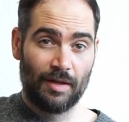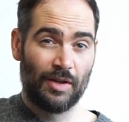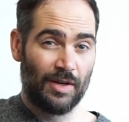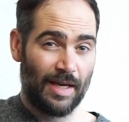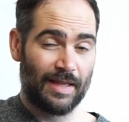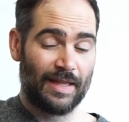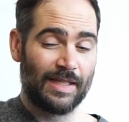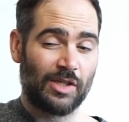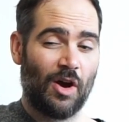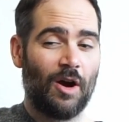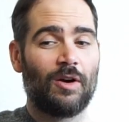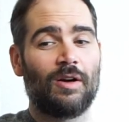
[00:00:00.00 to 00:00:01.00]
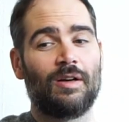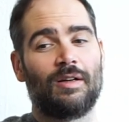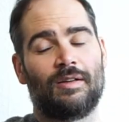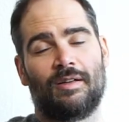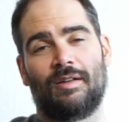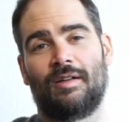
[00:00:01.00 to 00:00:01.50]
you hit this harder
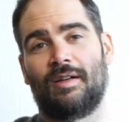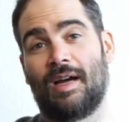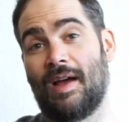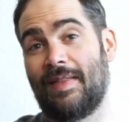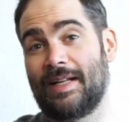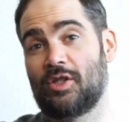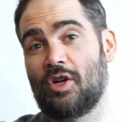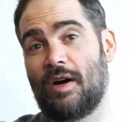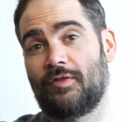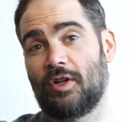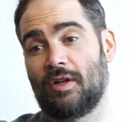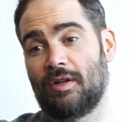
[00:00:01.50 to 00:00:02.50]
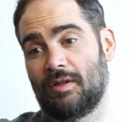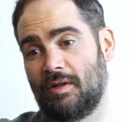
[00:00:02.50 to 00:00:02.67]
and that softer.